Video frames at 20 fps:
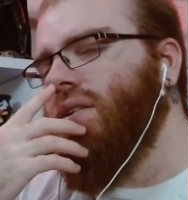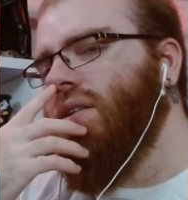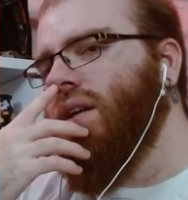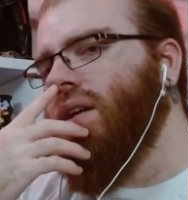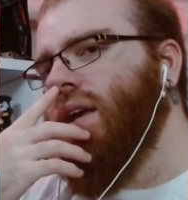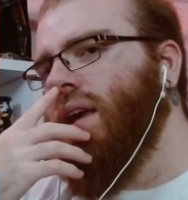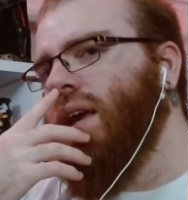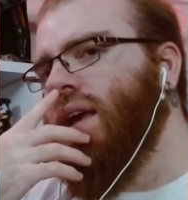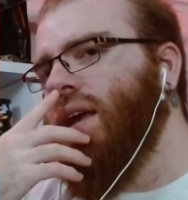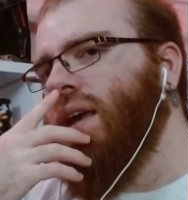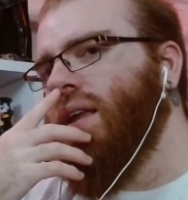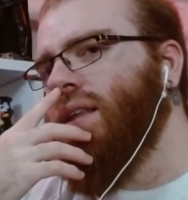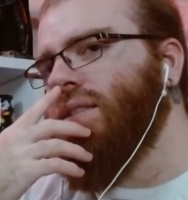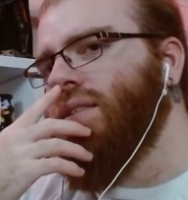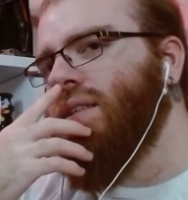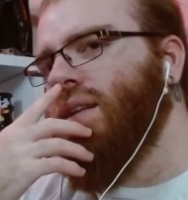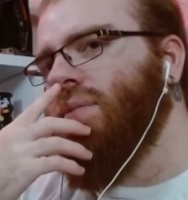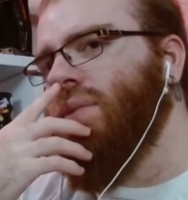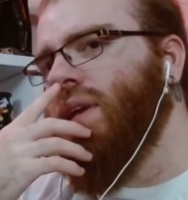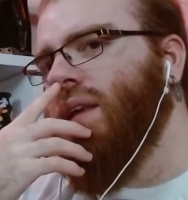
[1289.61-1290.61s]
Okay,
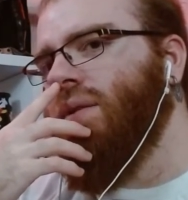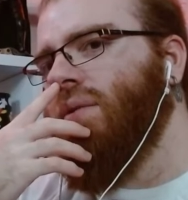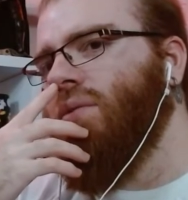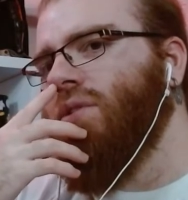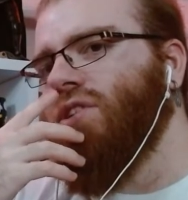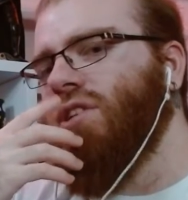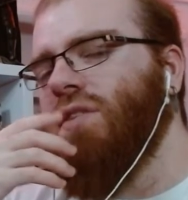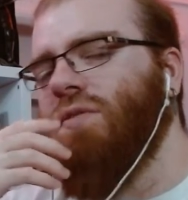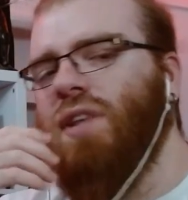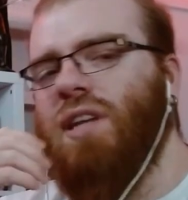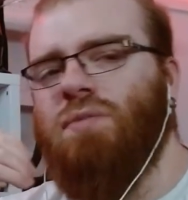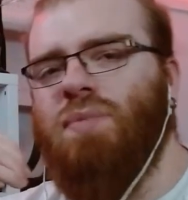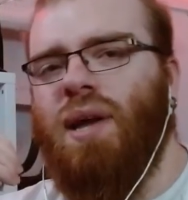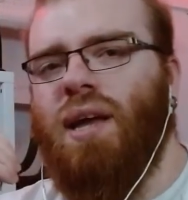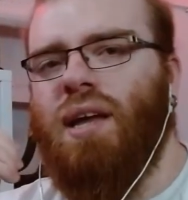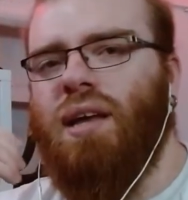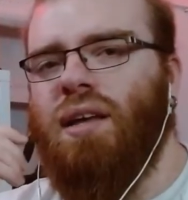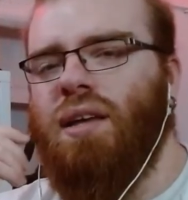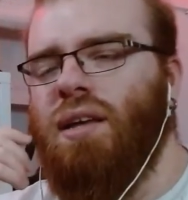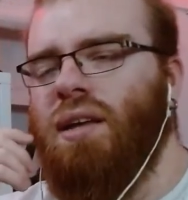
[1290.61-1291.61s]
the scene in the beginning was not a
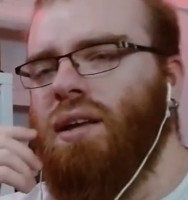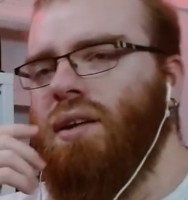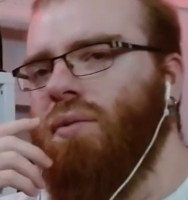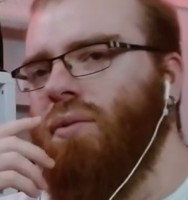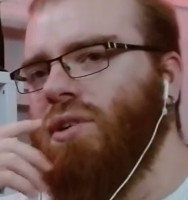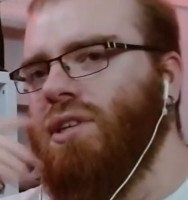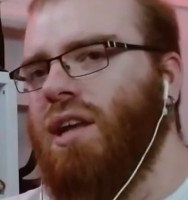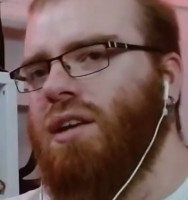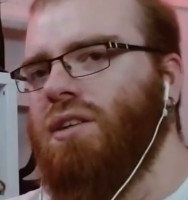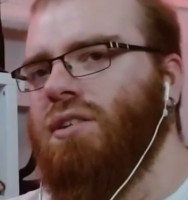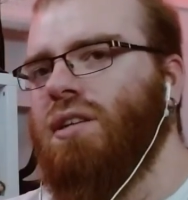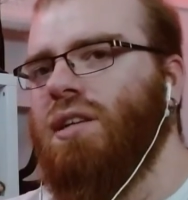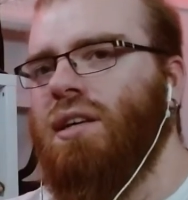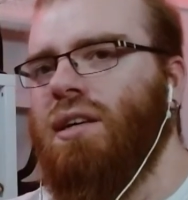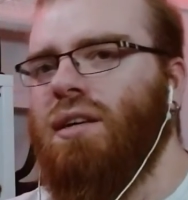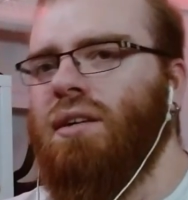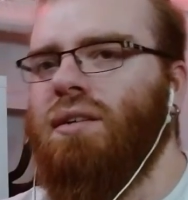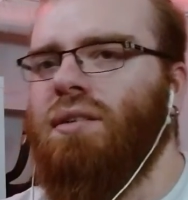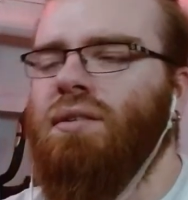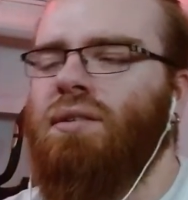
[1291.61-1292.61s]
flashback. It was
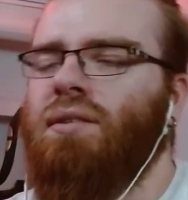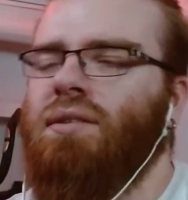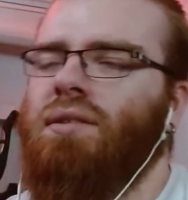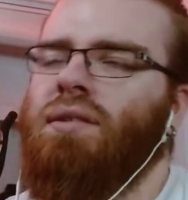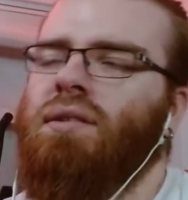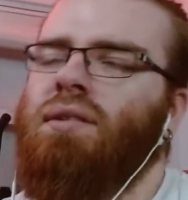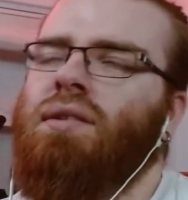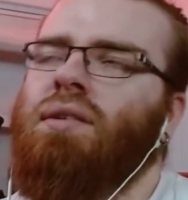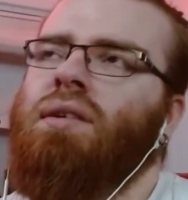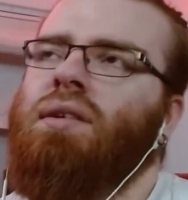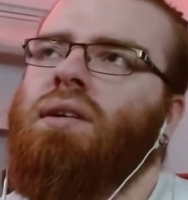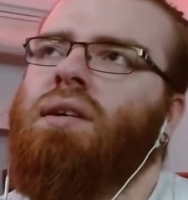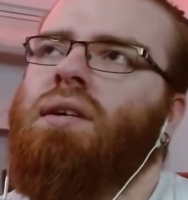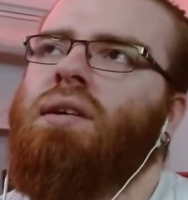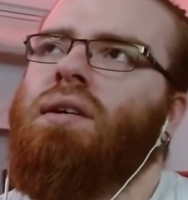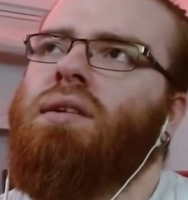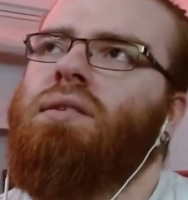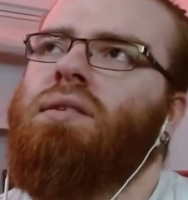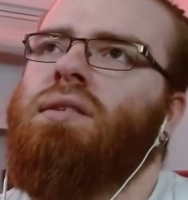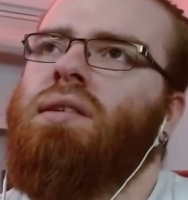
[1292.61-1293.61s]
actually
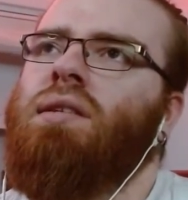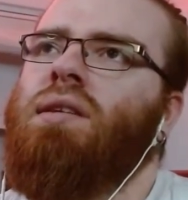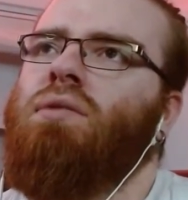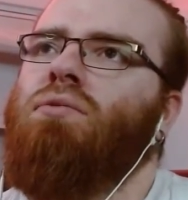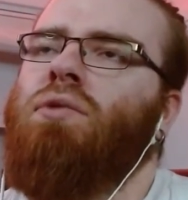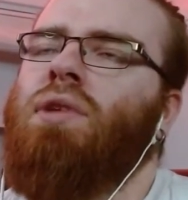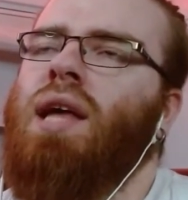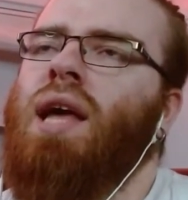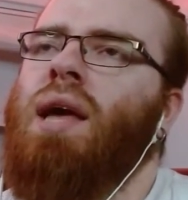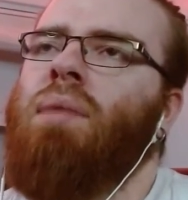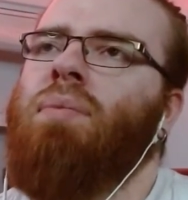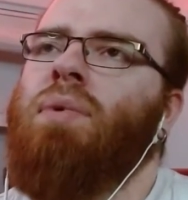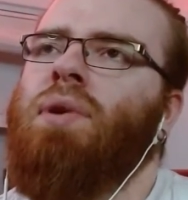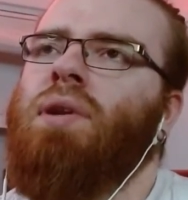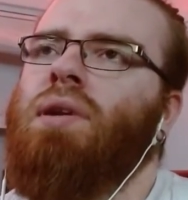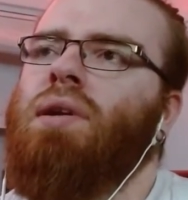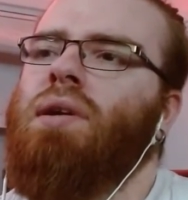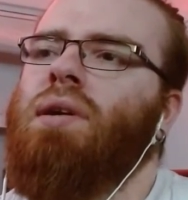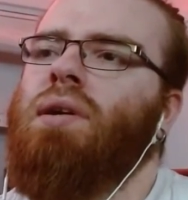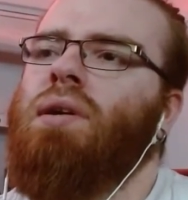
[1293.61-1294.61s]
a scene that would
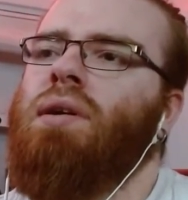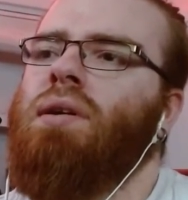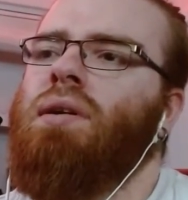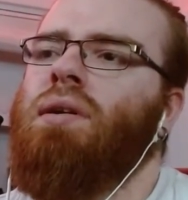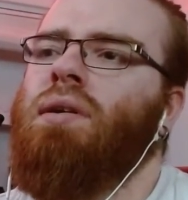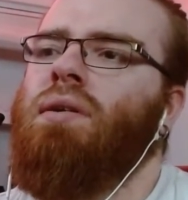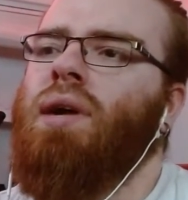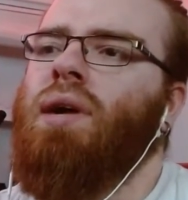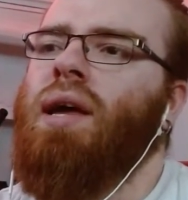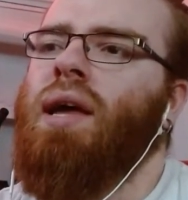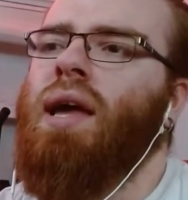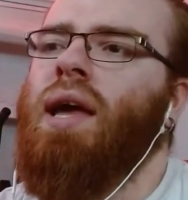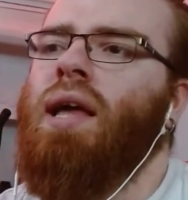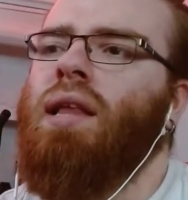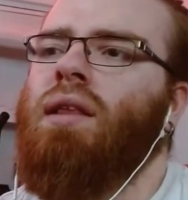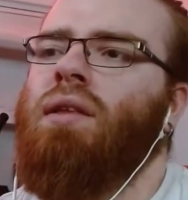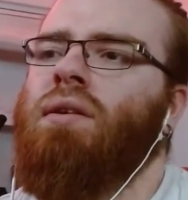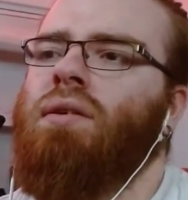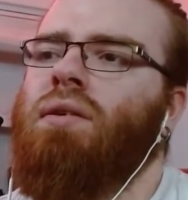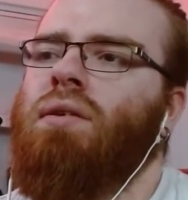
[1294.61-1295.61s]
happen
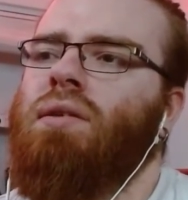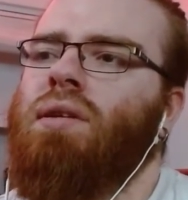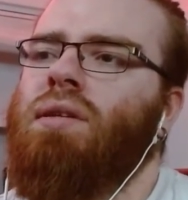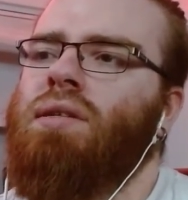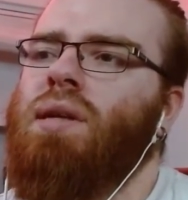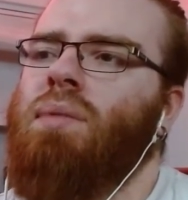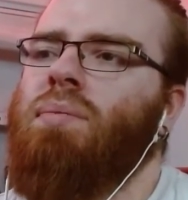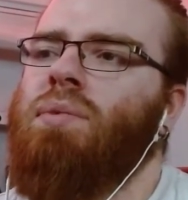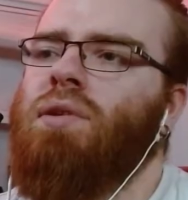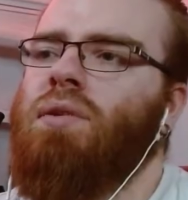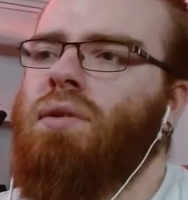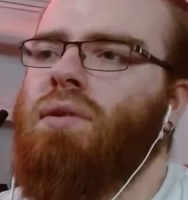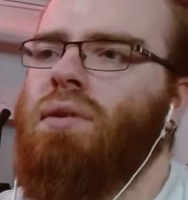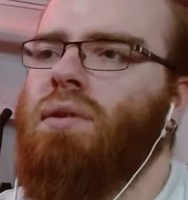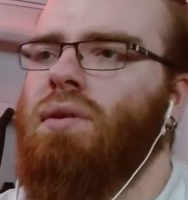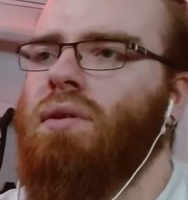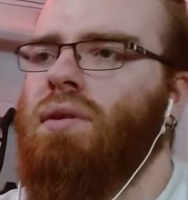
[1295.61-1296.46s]
ahead on this episode.